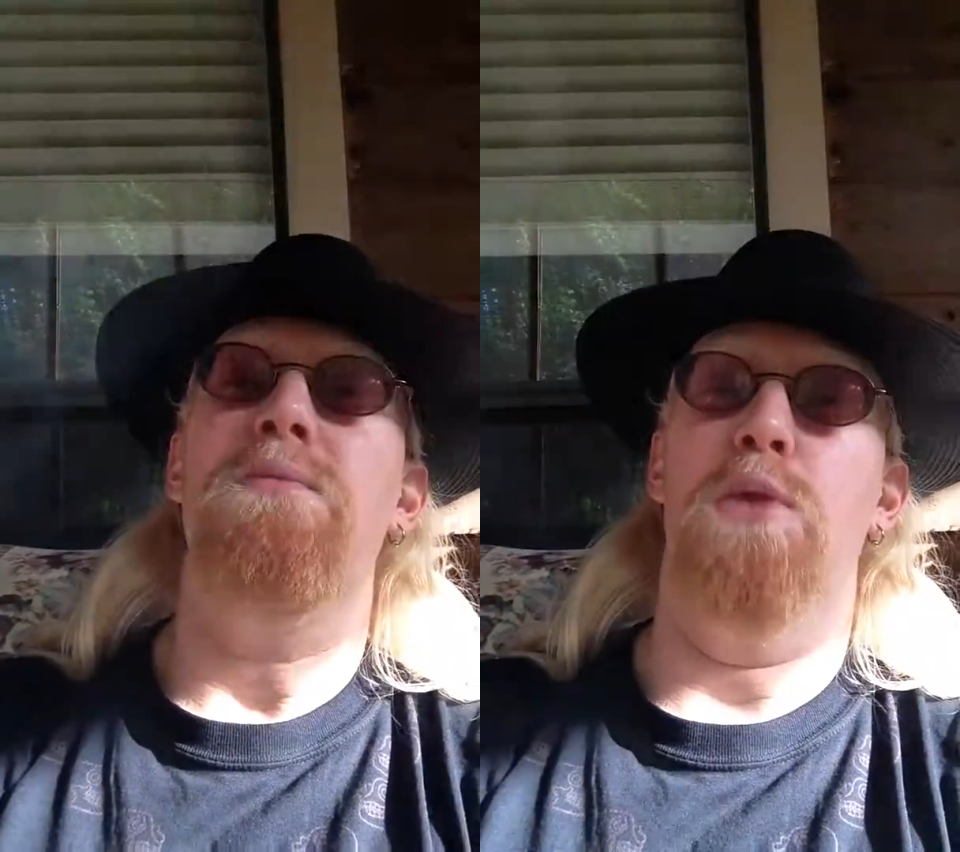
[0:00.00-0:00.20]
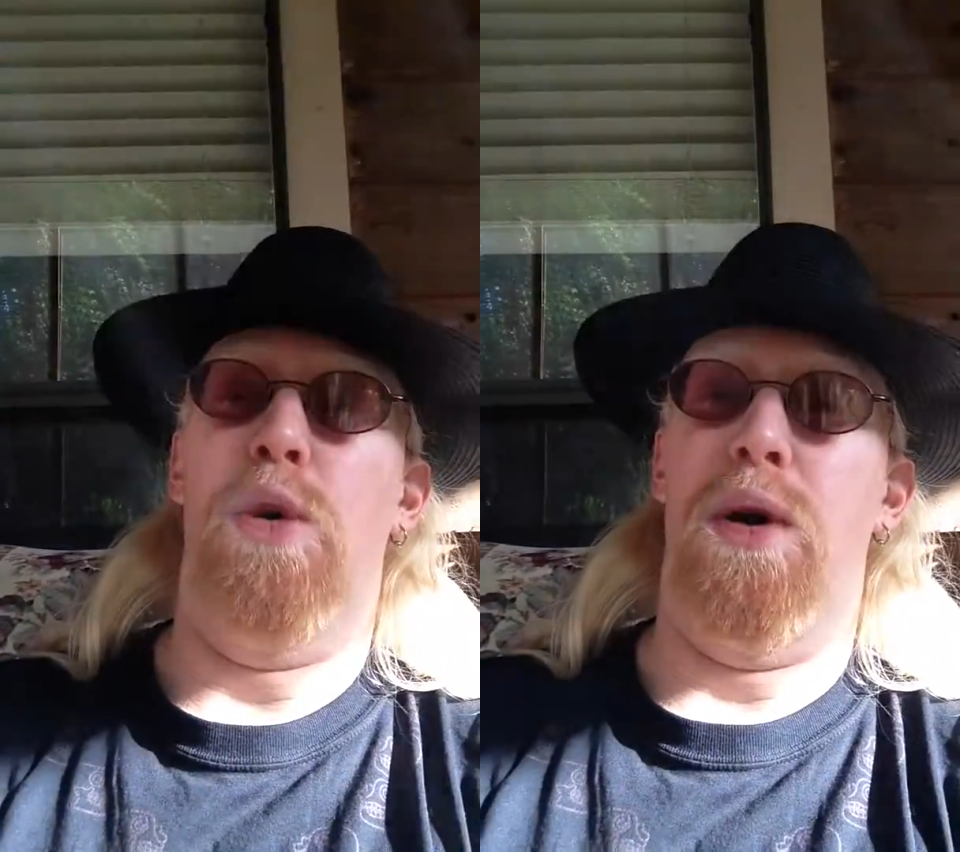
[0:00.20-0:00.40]

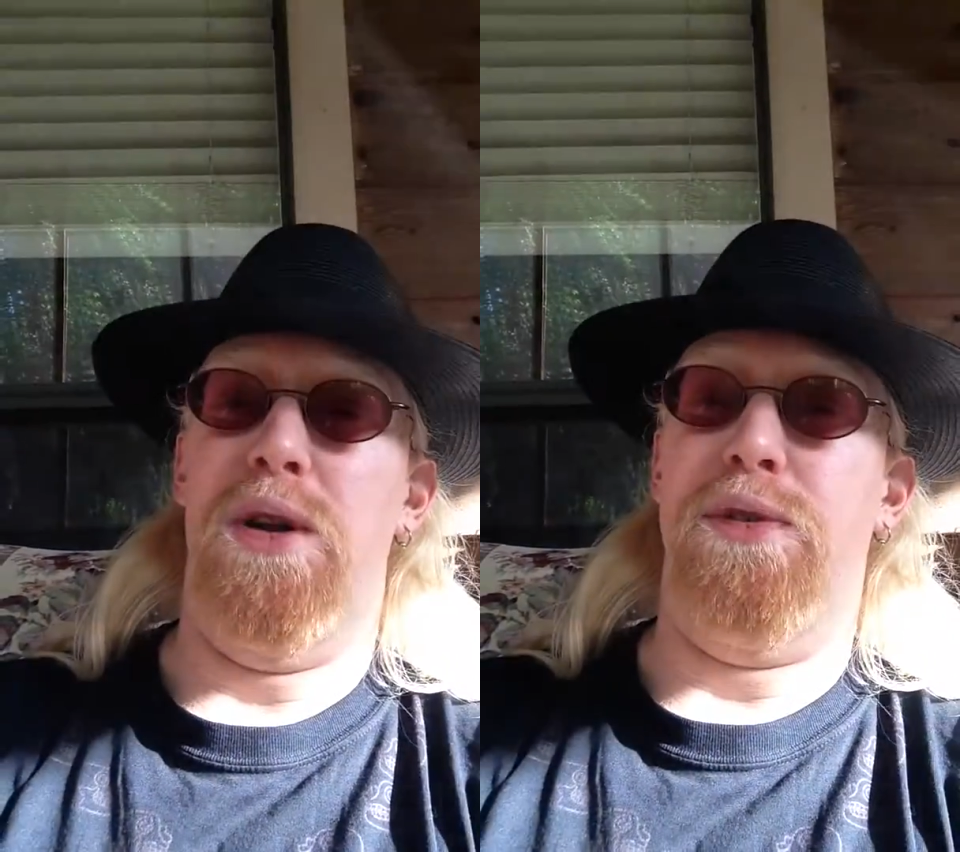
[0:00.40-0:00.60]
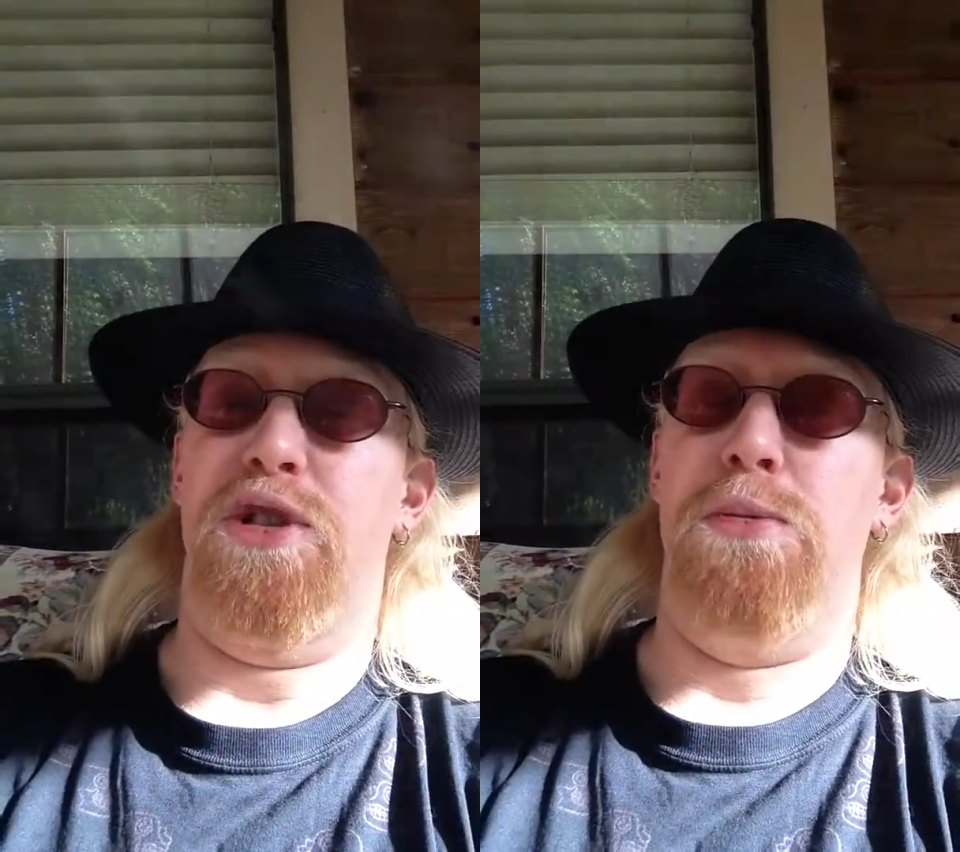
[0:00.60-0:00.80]

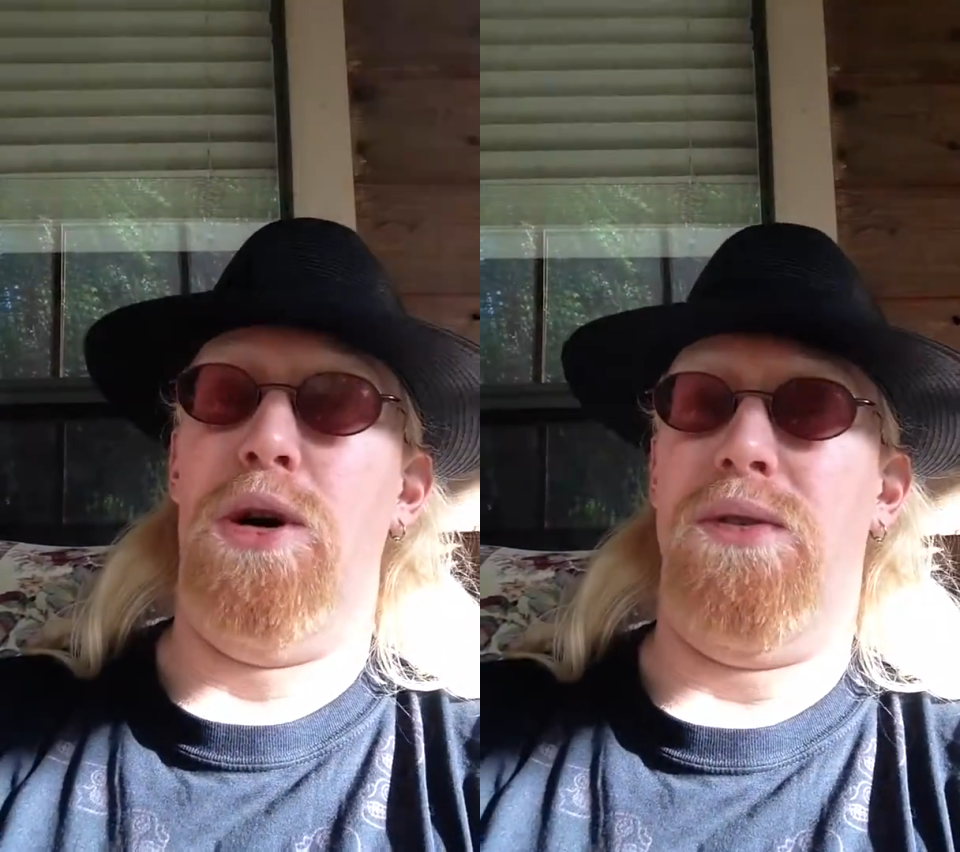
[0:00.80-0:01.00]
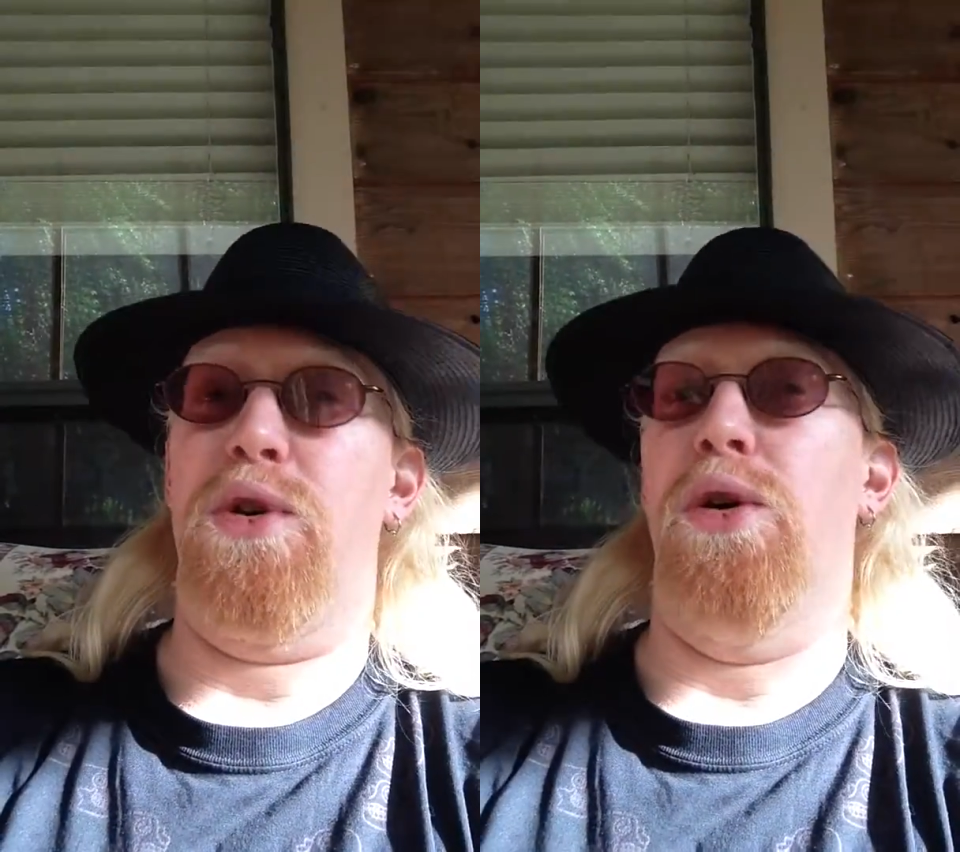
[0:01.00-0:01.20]
wonderful
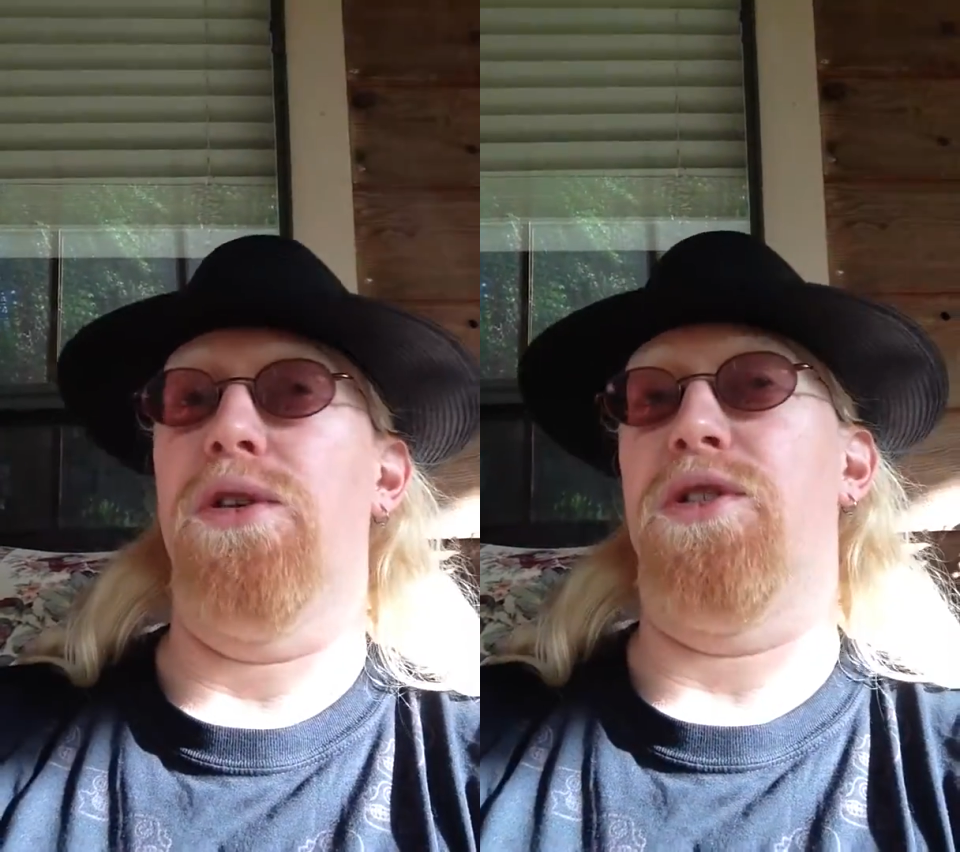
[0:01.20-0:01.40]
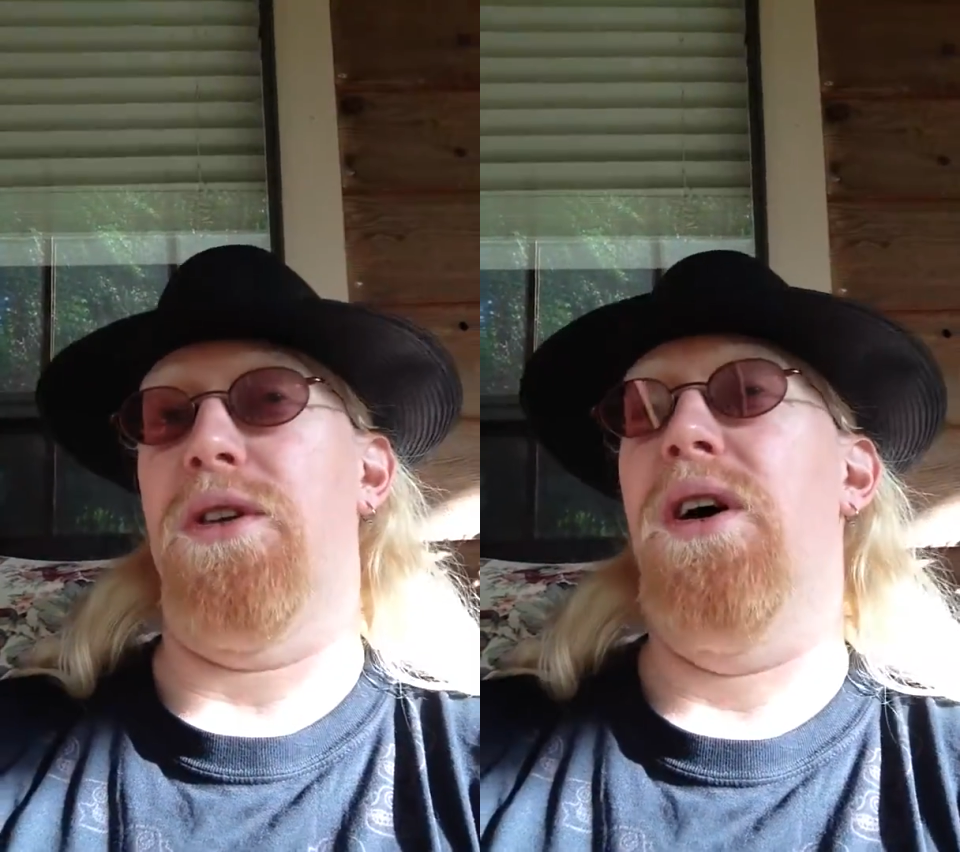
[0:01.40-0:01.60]
smoke, of
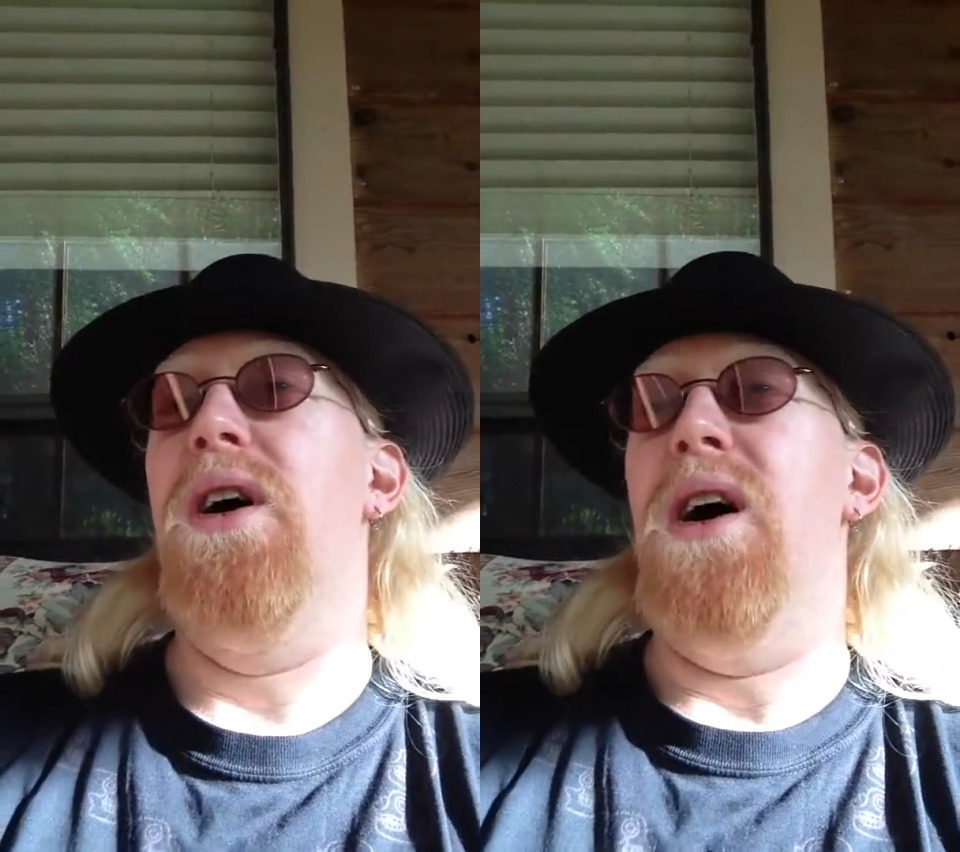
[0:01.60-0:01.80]
course, and